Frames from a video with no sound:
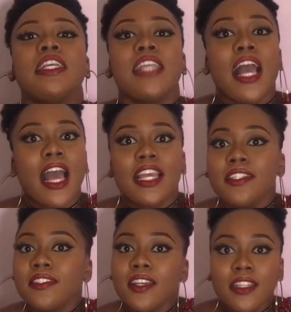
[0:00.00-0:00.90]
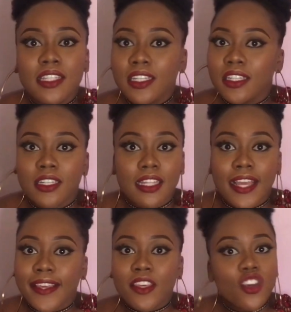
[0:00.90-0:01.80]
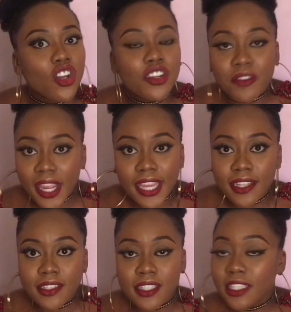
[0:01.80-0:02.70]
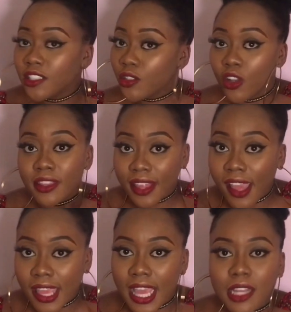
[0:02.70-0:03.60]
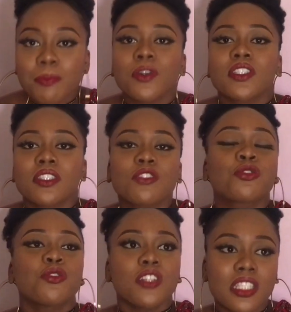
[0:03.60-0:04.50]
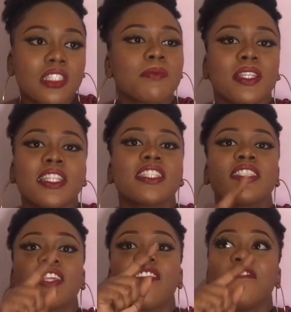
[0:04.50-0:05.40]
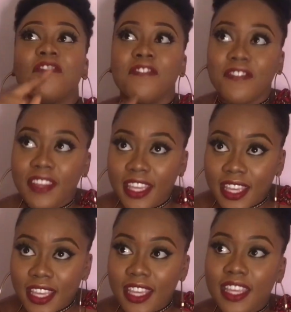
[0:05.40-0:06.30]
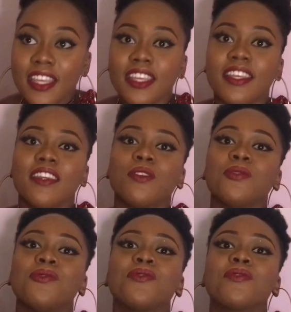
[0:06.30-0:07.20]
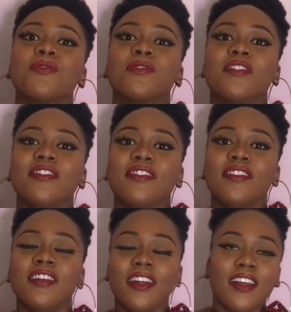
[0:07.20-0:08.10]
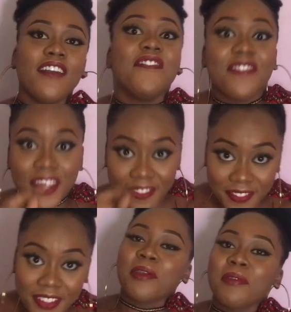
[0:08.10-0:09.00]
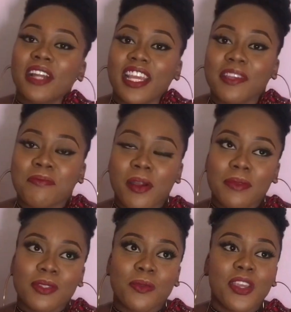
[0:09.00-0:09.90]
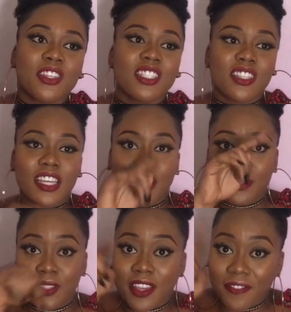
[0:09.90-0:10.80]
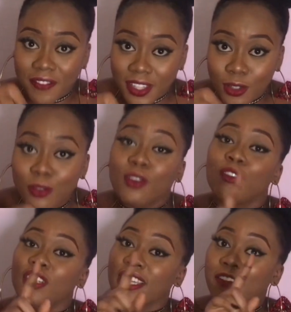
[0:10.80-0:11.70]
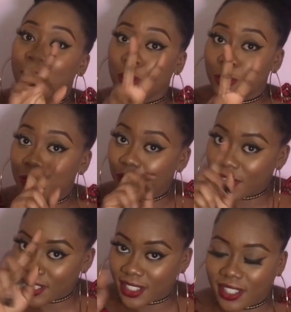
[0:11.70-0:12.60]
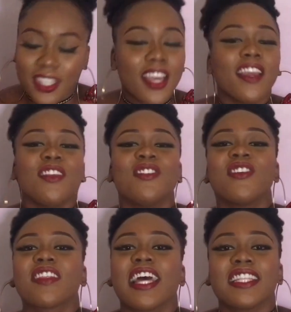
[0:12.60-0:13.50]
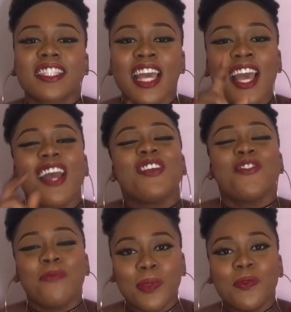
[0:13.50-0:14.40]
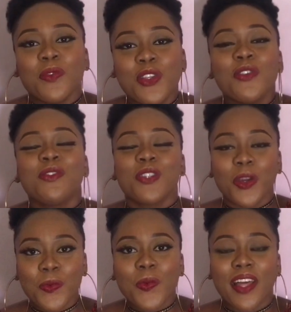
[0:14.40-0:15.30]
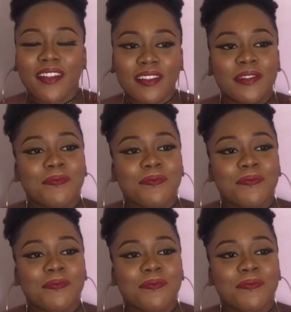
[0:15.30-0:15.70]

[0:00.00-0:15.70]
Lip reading: Yeah, you've done it. Like, you're great. It's not there yet, but trust me, this is a V good. V. Remember, like in primary school, when your teacher gives you a V good, or they give you 2 V's, you know that you've done well.